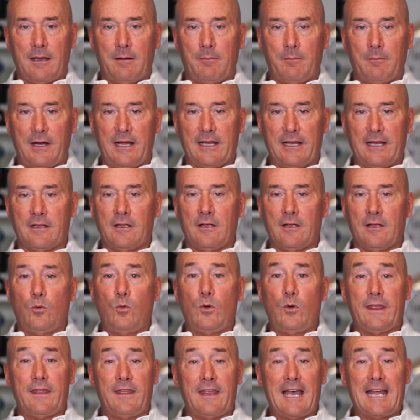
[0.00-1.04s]
But
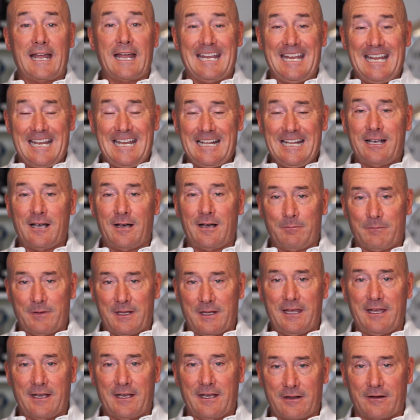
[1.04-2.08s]
with that income
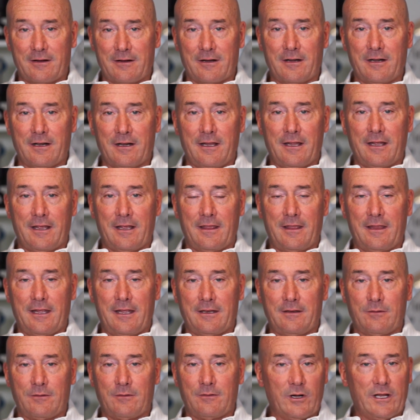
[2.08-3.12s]
kicker
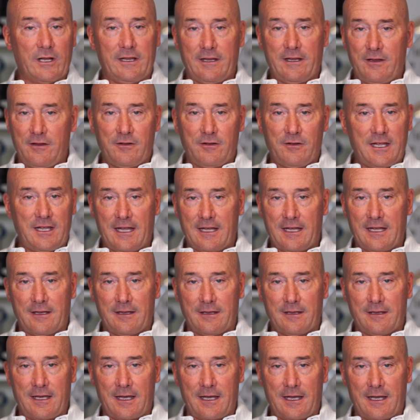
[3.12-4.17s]
that really you can't
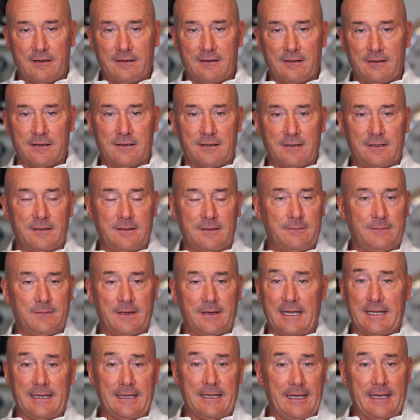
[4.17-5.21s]
get
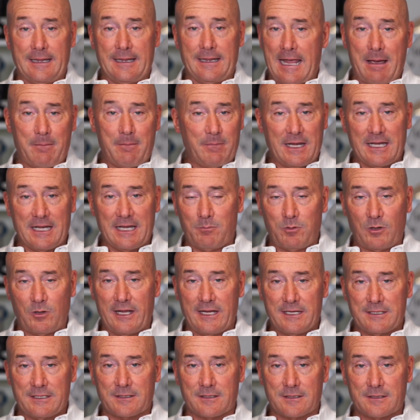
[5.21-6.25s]
in that many
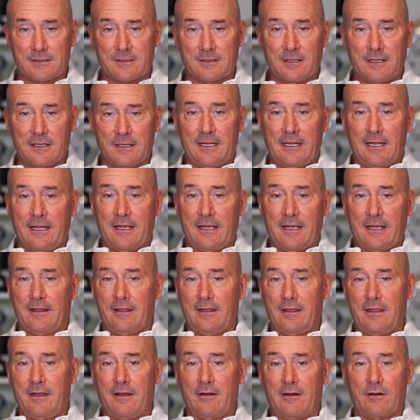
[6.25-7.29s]
places,
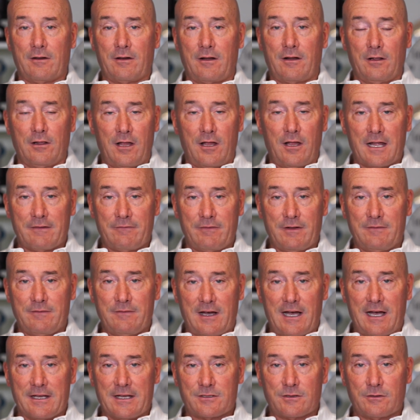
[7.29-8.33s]
there are a lot of
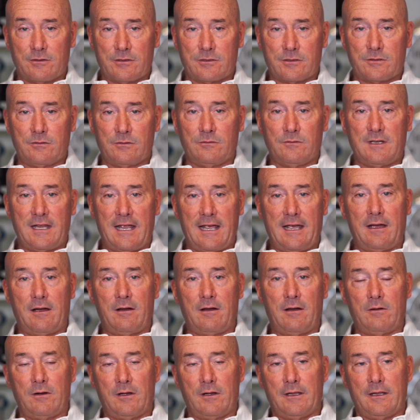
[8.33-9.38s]
advisors who
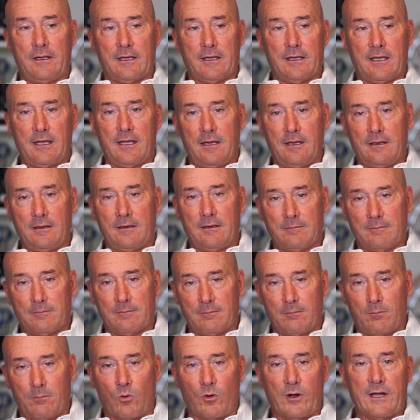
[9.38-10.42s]
now
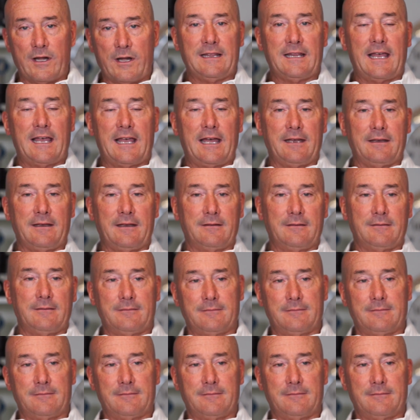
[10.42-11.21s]
can bring that